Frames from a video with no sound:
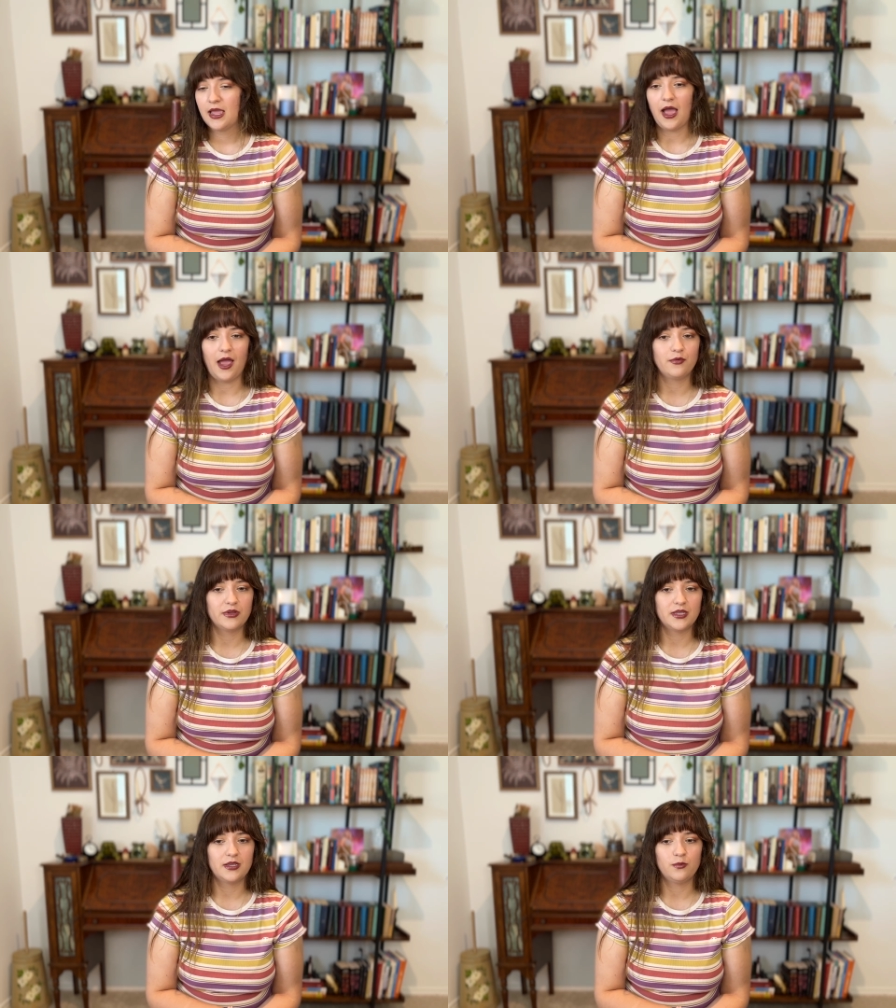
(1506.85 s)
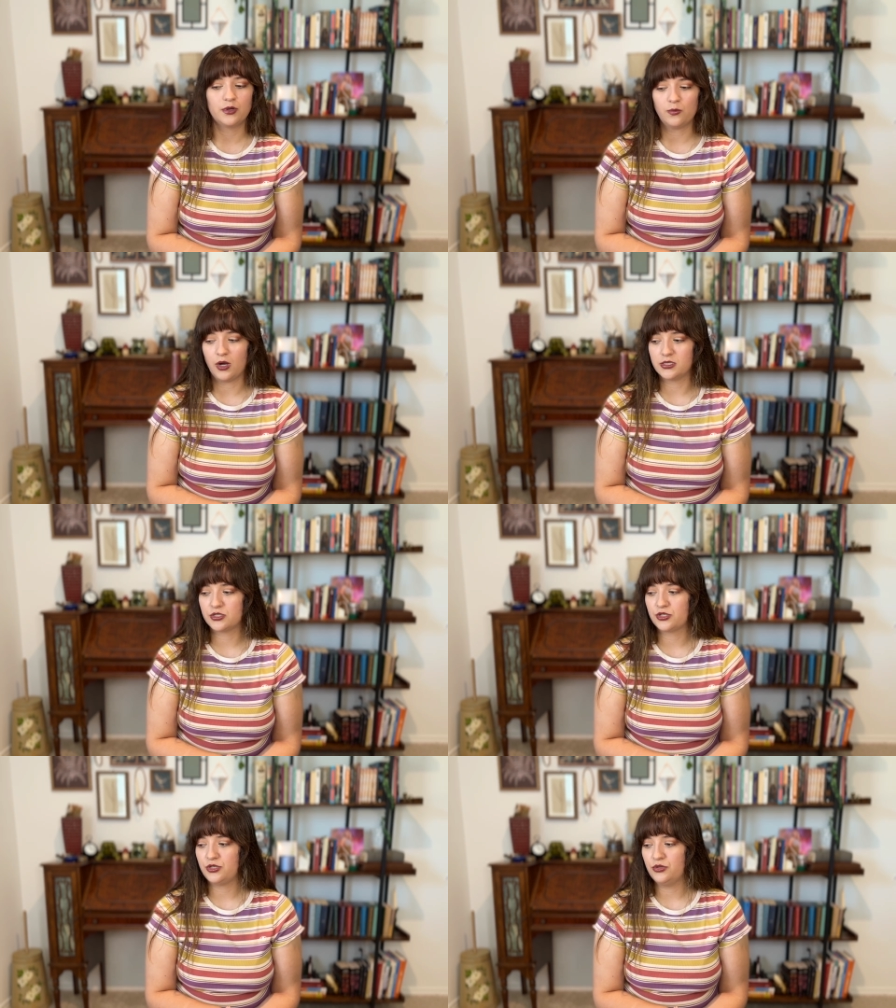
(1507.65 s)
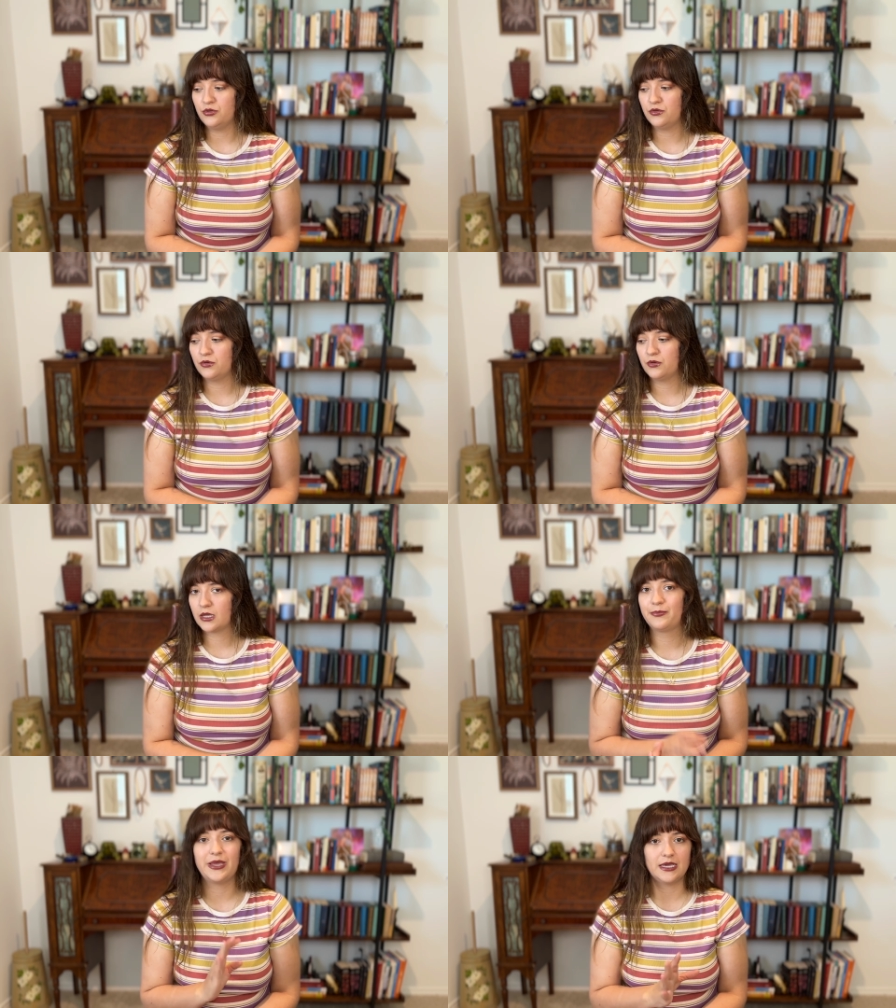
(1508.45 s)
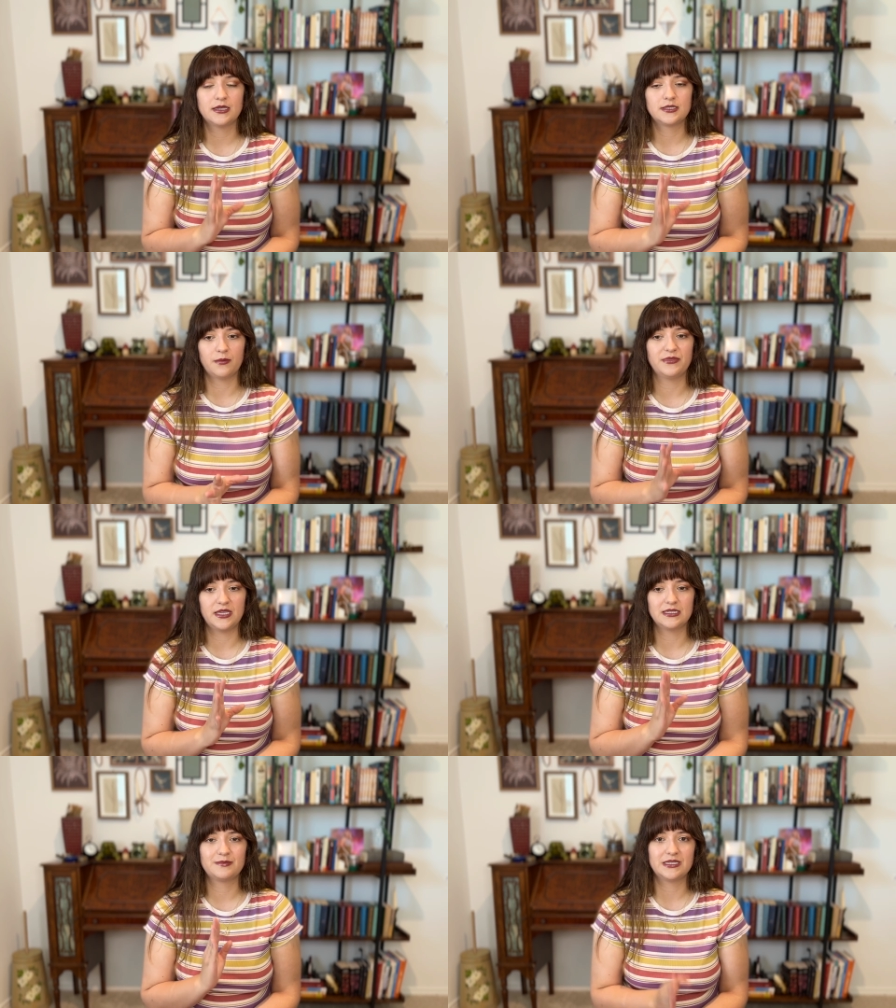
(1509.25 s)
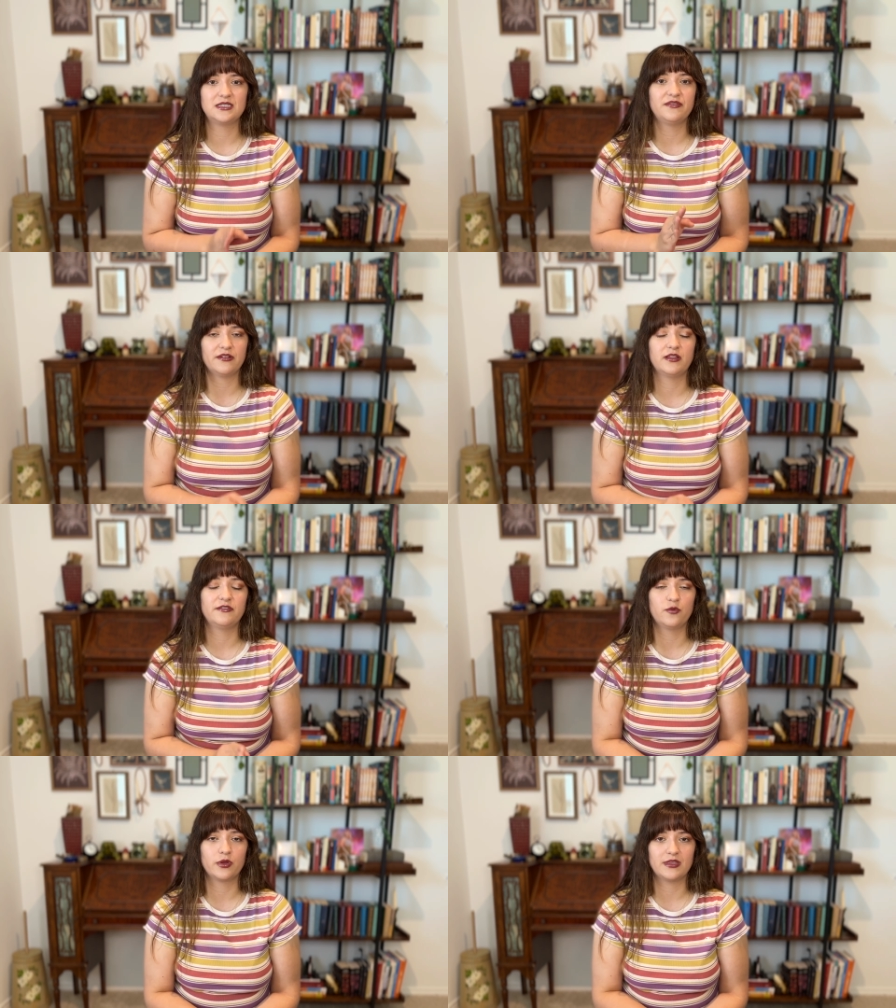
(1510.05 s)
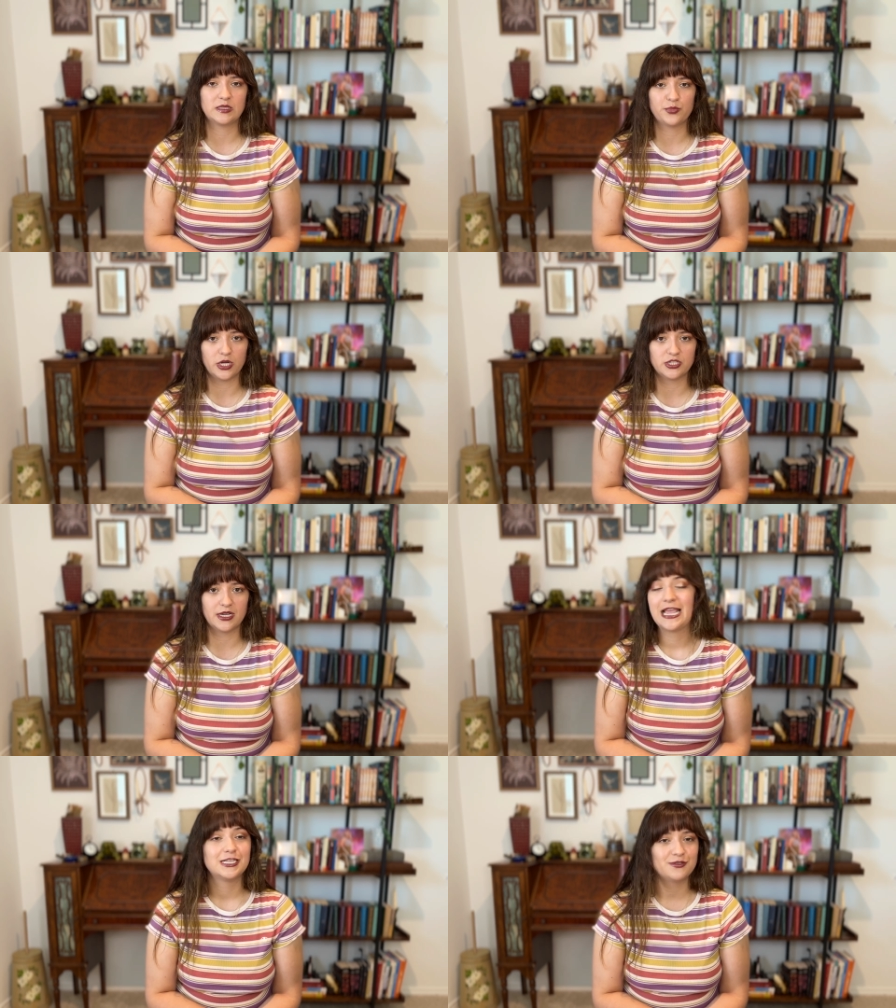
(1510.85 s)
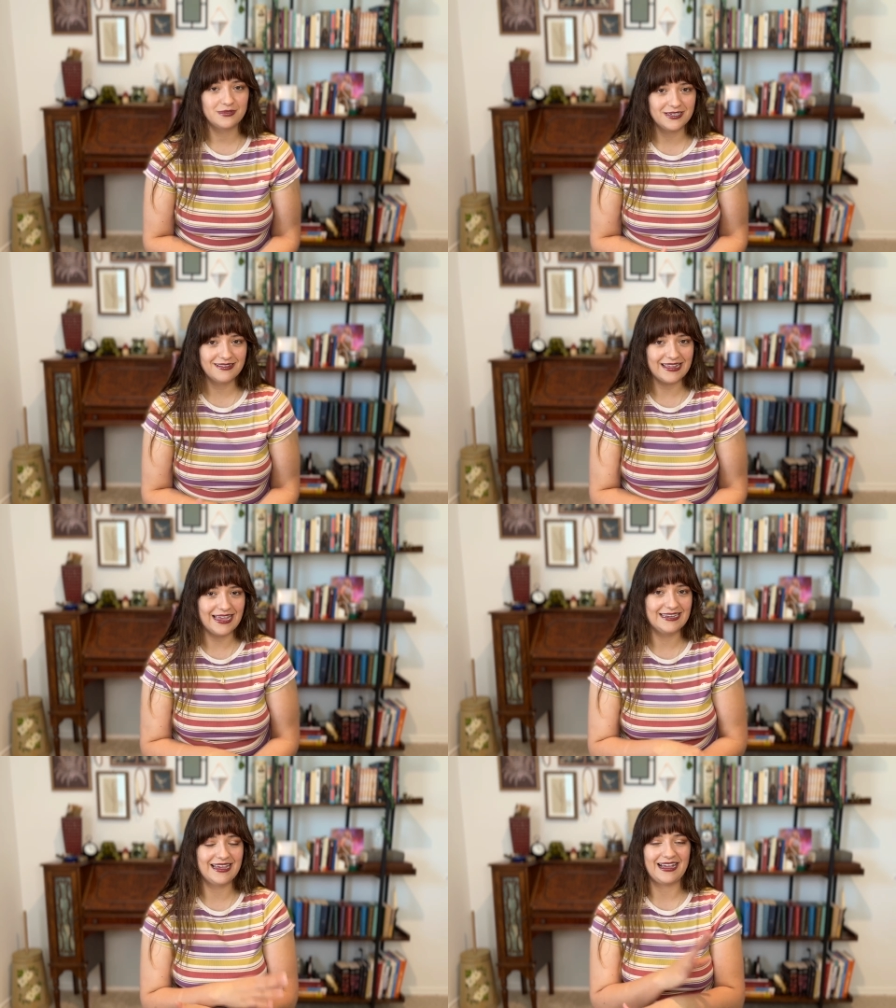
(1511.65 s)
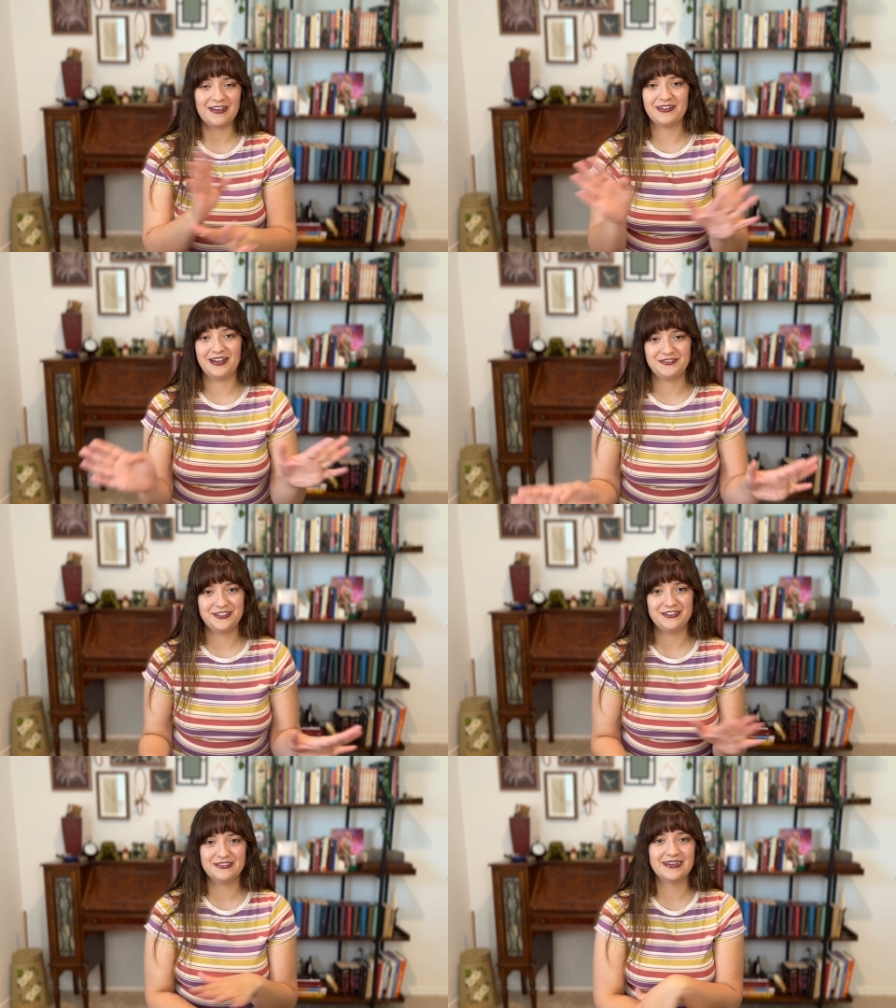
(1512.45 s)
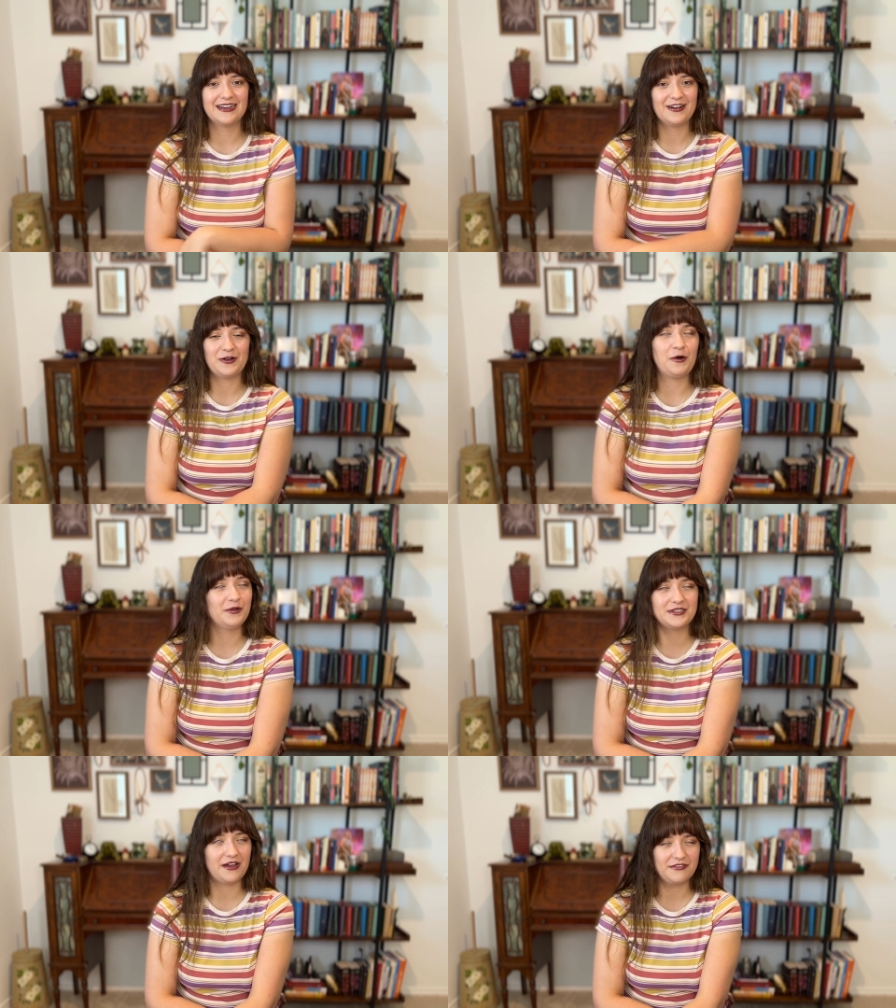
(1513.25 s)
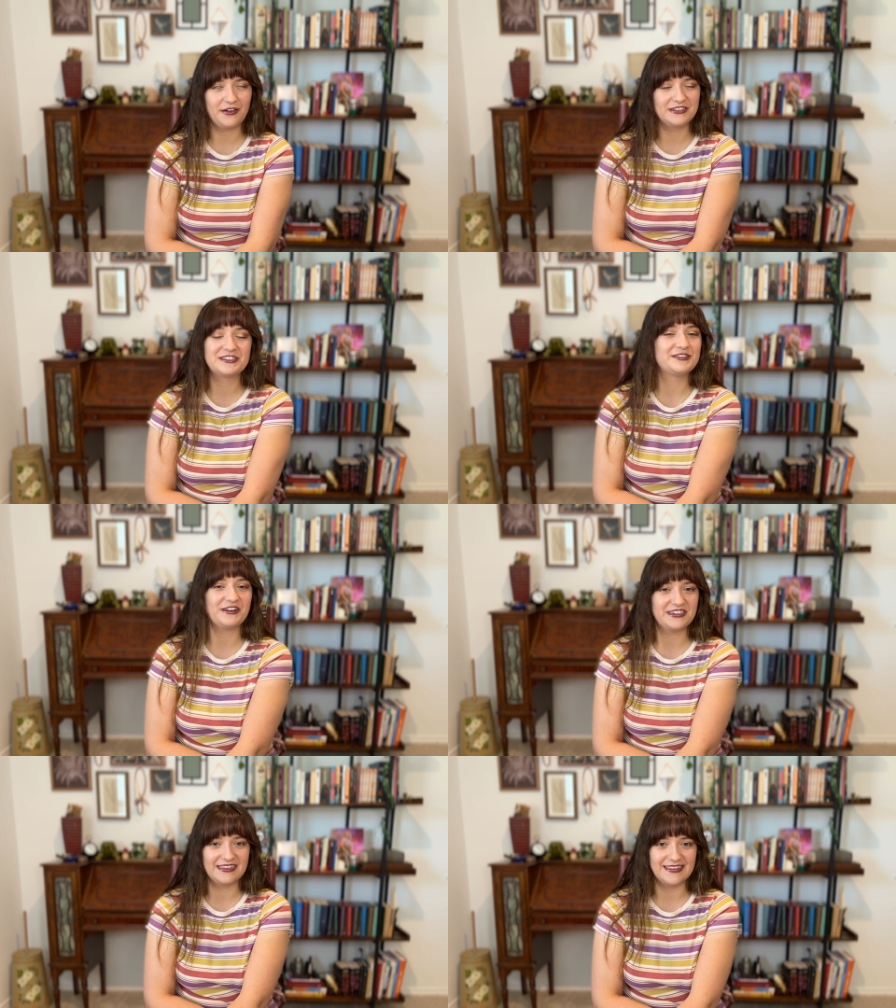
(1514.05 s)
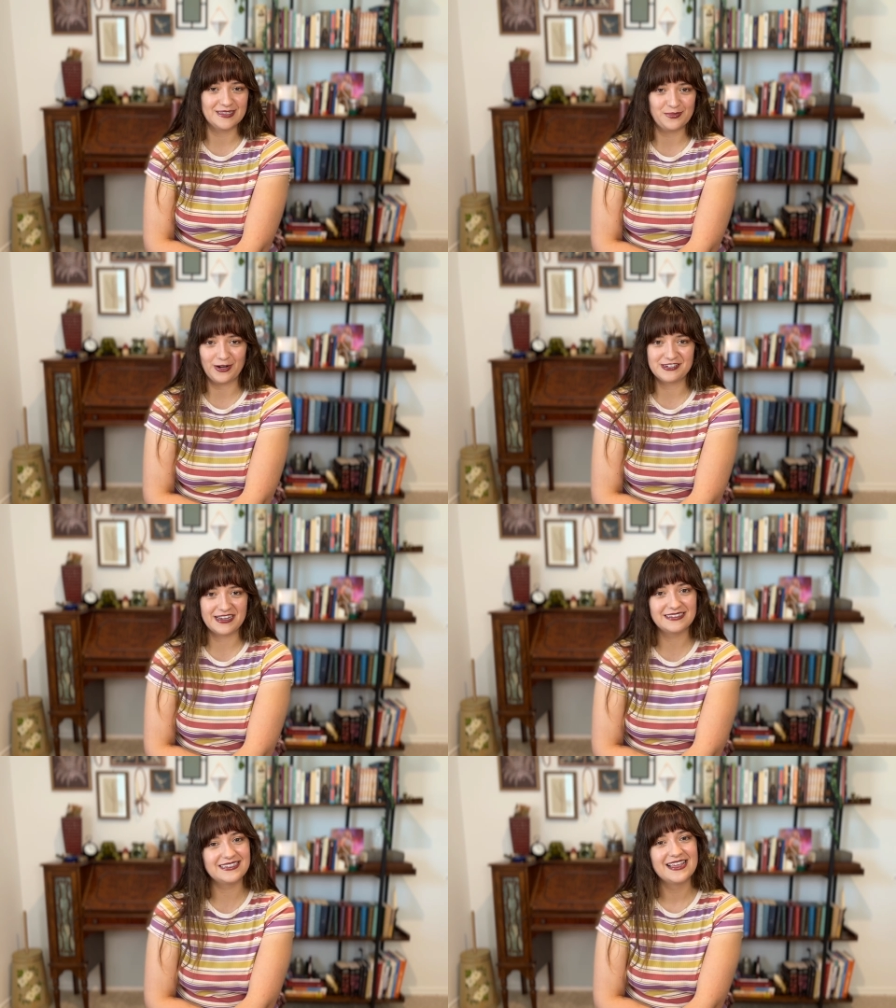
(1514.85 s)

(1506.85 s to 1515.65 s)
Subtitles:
I really would want to pick something specifically for this project. So until then, I will have to hold off on starting this project.